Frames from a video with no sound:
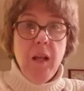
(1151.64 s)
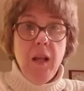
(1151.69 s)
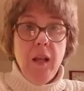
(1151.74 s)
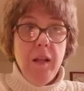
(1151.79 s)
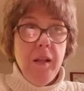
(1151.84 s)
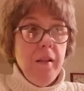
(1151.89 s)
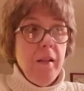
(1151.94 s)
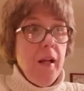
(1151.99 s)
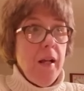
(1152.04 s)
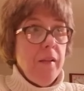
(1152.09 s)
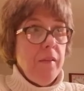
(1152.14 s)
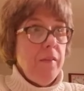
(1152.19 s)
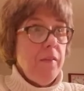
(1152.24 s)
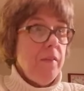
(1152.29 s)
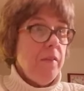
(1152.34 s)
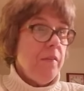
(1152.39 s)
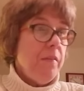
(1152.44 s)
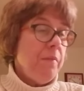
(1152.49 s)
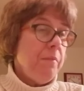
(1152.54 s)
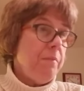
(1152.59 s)
and
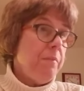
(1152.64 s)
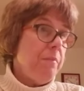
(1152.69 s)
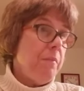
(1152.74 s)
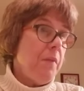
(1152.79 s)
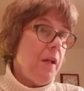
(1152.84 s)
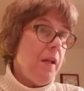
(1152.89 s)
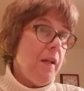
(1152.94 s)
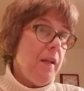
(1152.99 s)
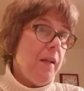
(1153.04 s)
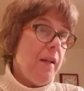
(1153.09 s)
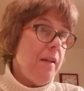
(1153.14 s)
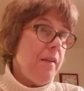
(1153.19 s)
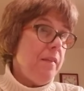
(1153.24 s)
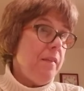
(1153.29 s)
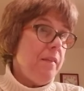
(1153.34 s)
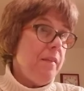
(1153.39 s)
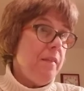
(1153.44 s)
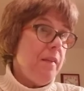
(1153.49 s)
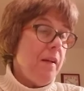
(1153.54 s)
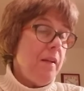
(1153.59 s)
that's, I
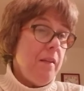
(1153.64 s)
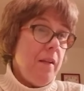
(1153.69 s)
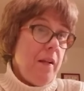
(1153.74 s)
guess, uh,